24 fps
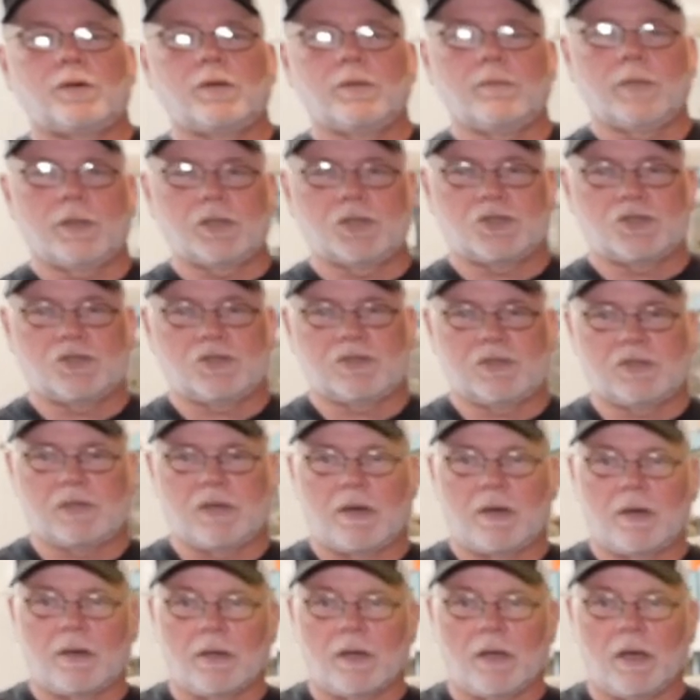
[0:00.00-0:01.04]
pretty much his
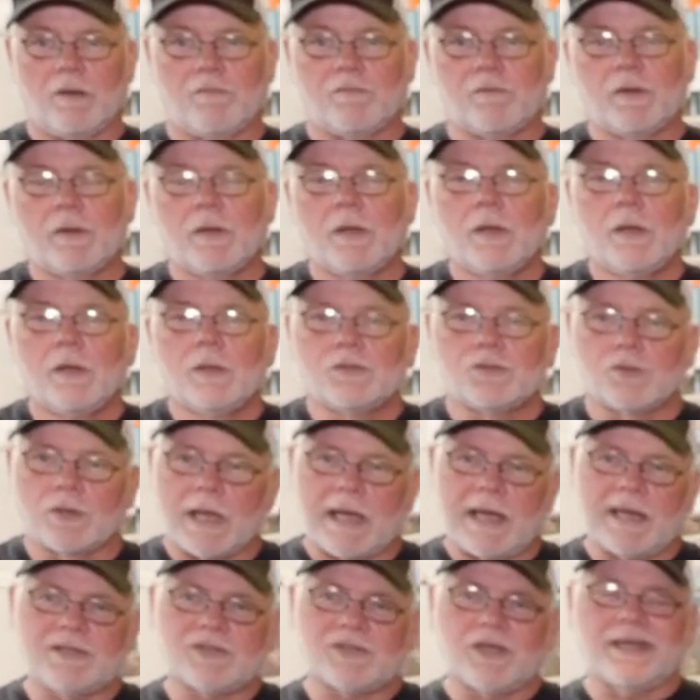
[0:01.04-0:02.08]
entire life. So
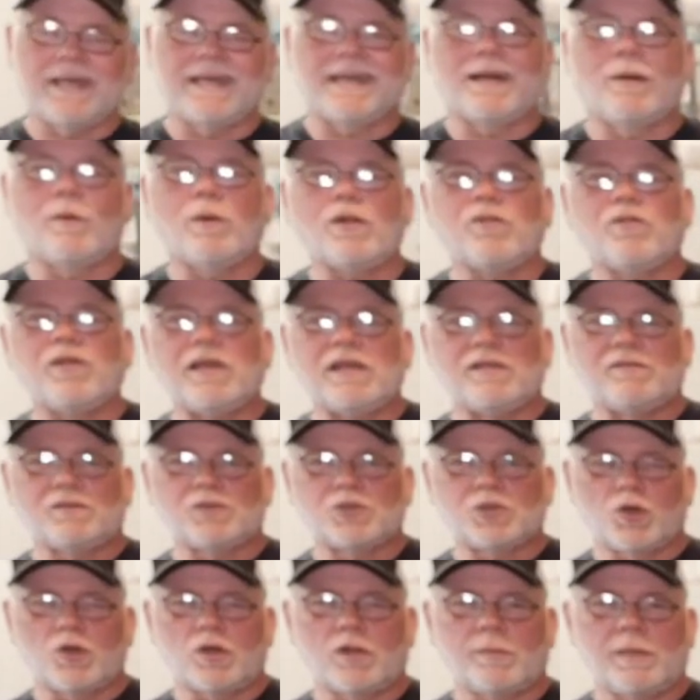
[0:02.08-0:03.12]
guys, again, I want to thank you for
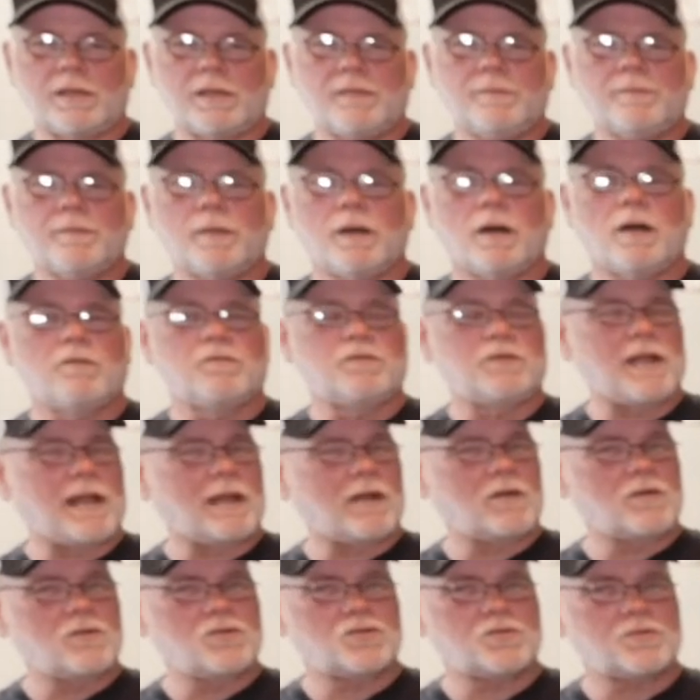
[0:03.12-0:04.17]
joining me. If you're not
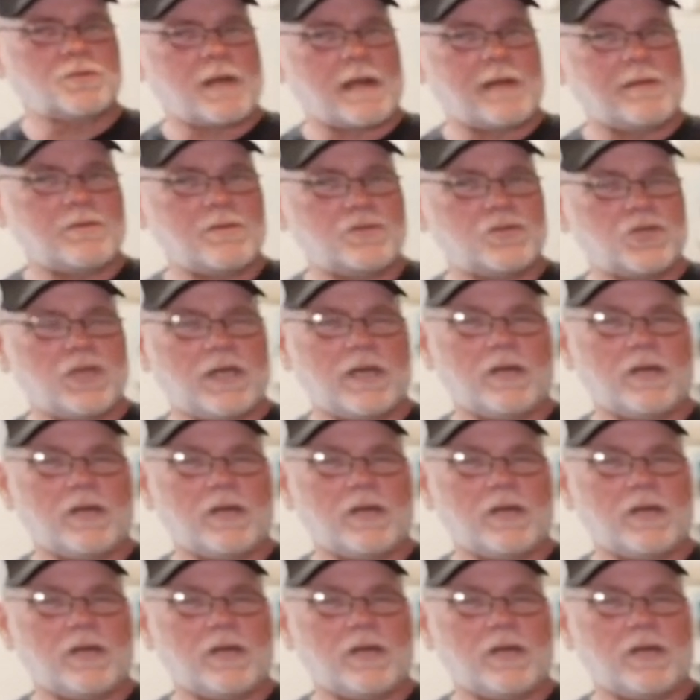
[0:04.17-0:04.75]
already subscribed to the